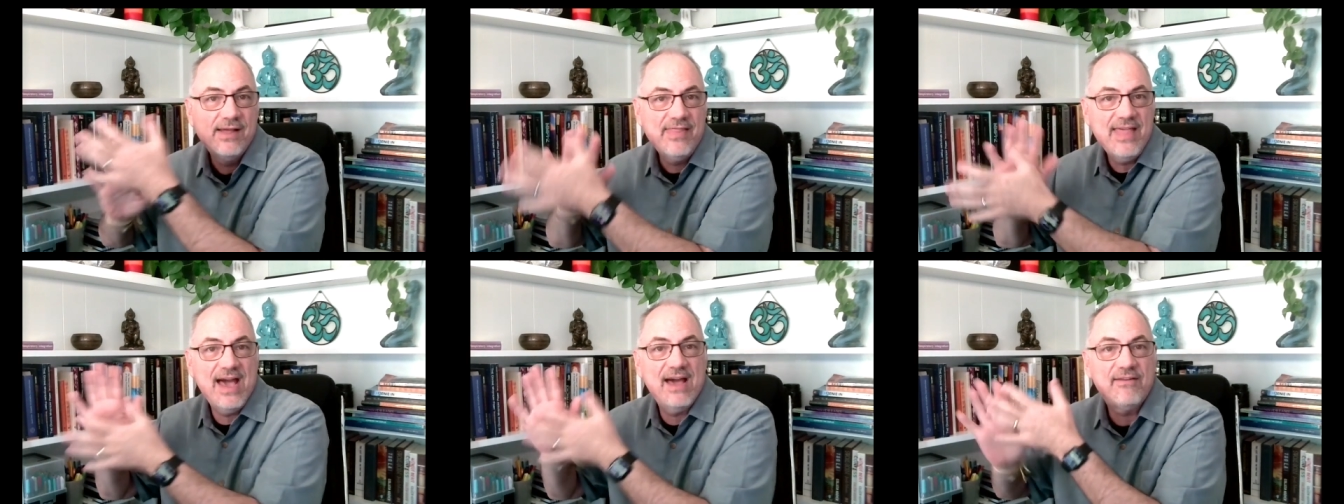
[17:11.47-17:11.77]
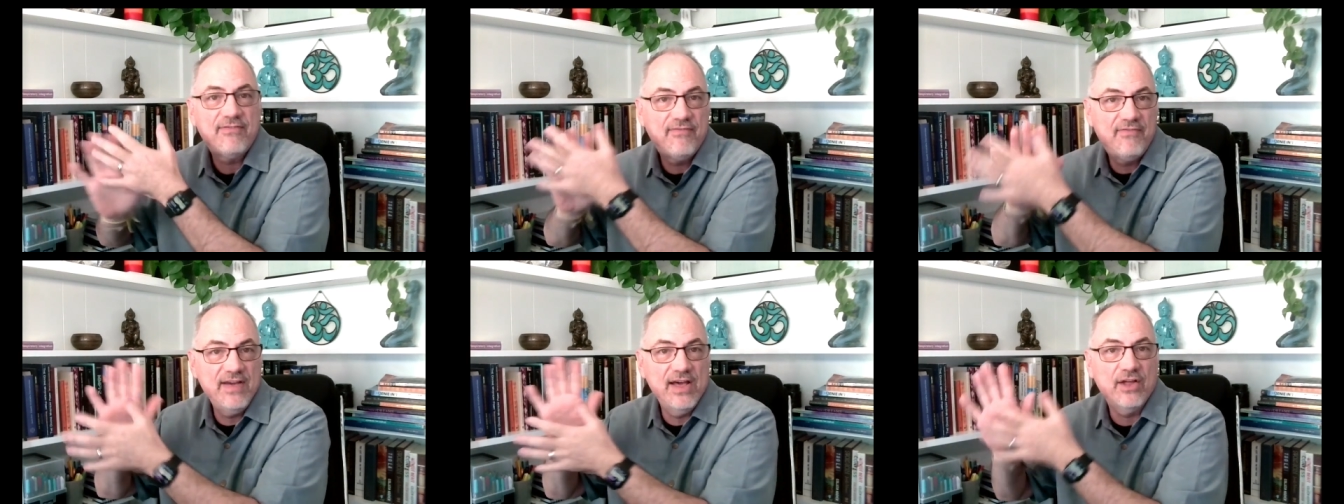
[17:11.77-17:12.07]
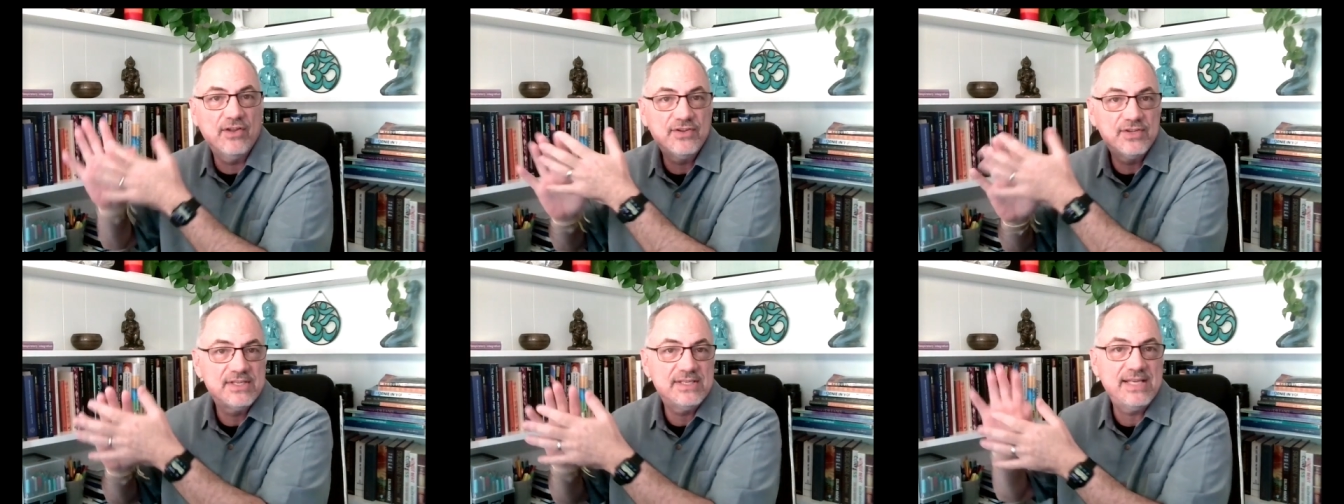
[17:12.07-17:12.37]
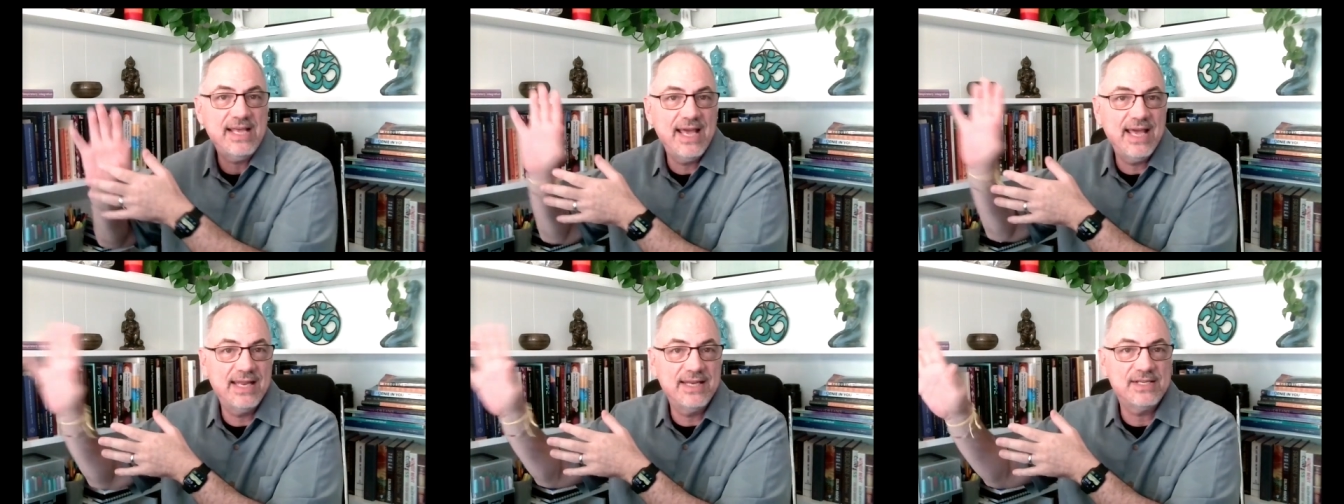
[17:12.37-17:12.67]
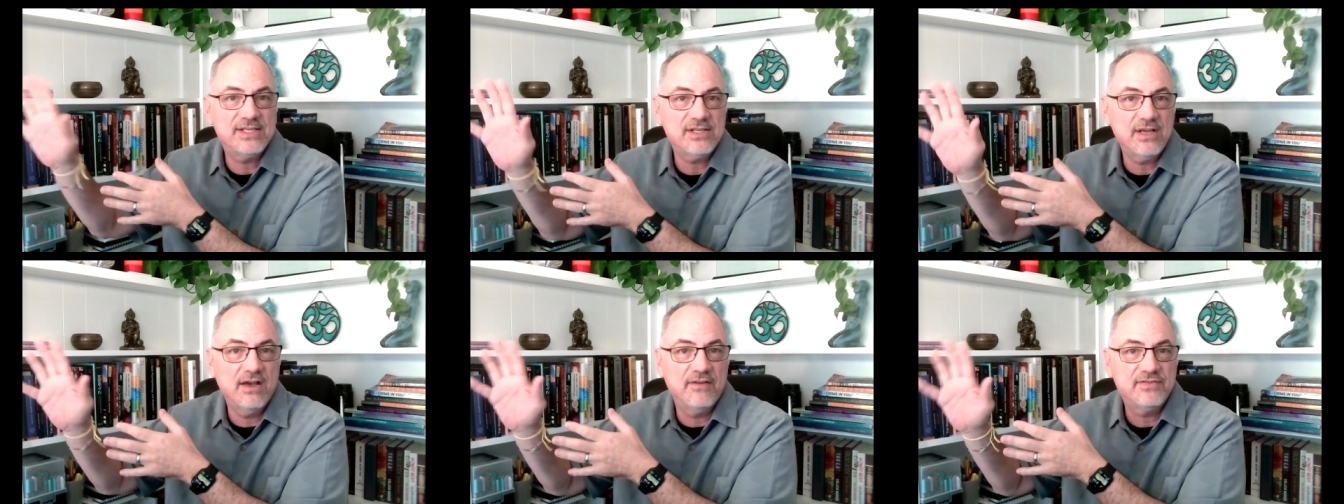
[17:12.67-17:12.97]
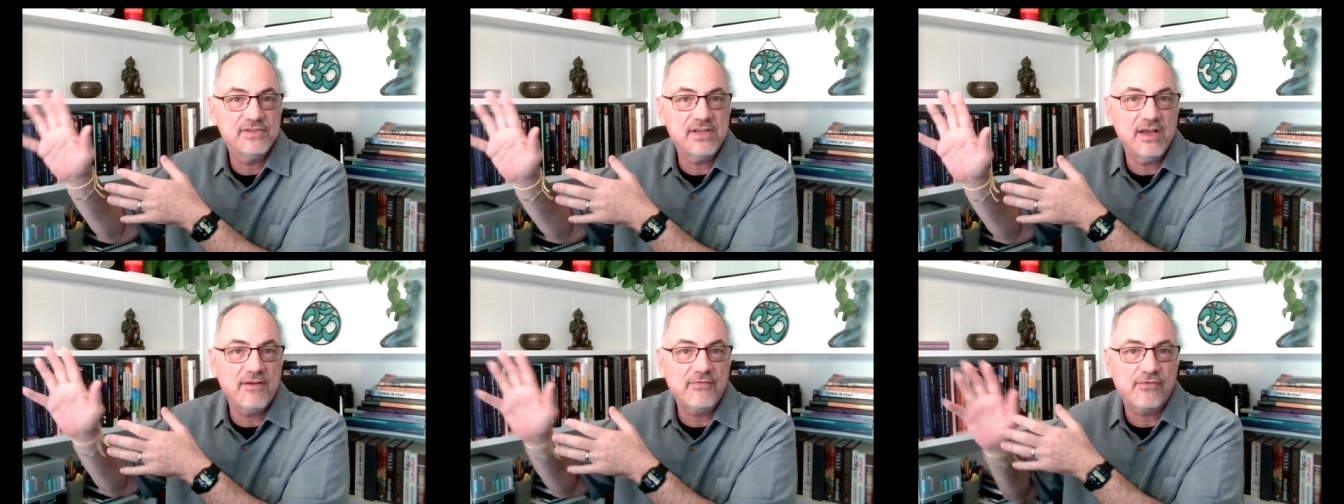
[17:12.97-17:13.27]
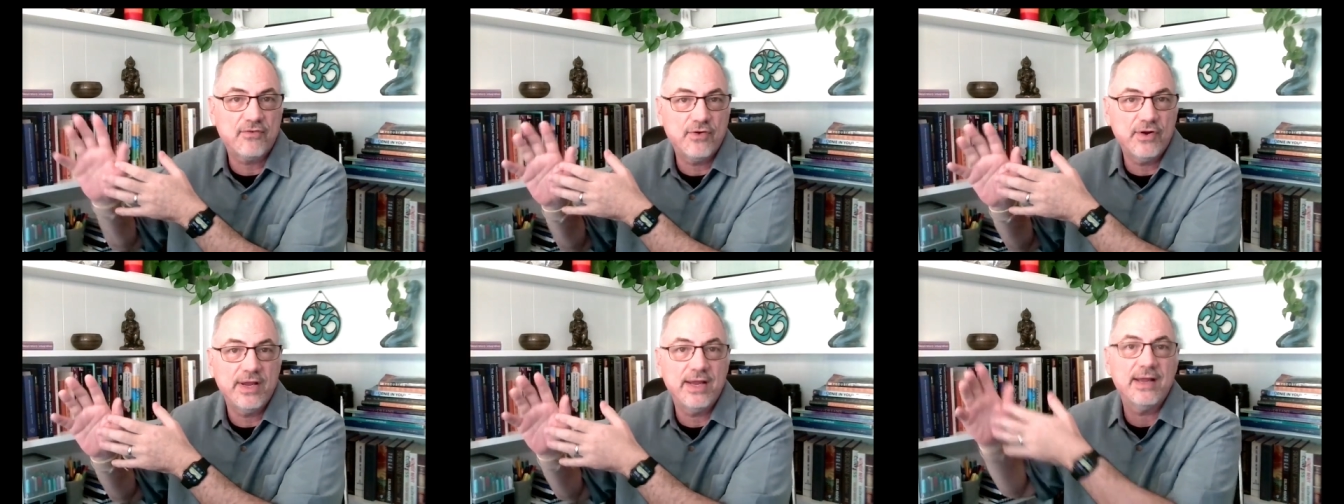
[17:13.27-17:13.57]
that felt sense of
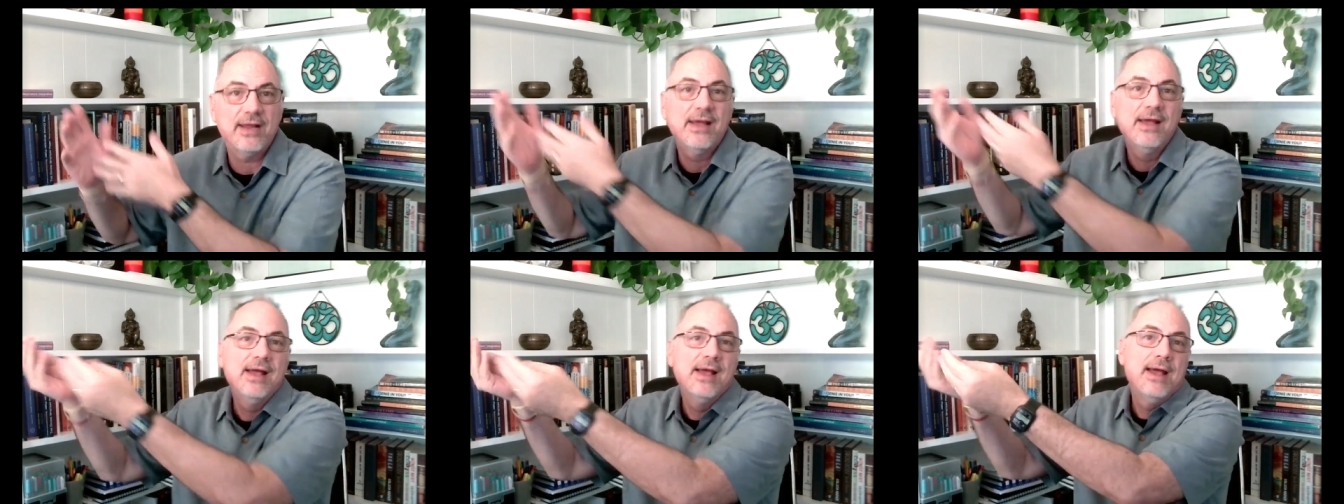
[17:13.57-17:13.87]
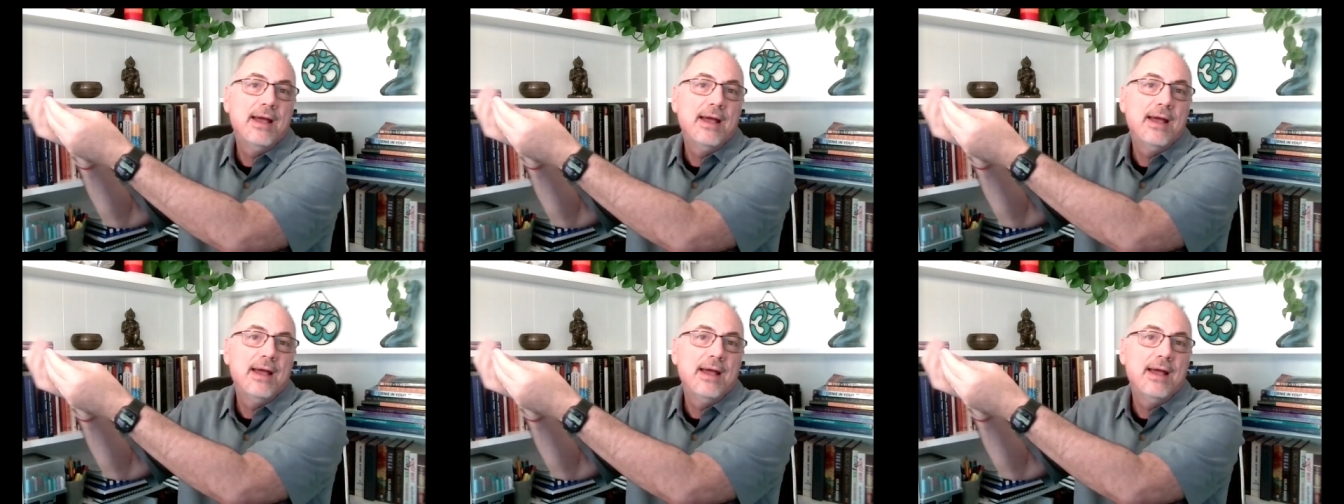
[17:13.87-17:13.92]
suffering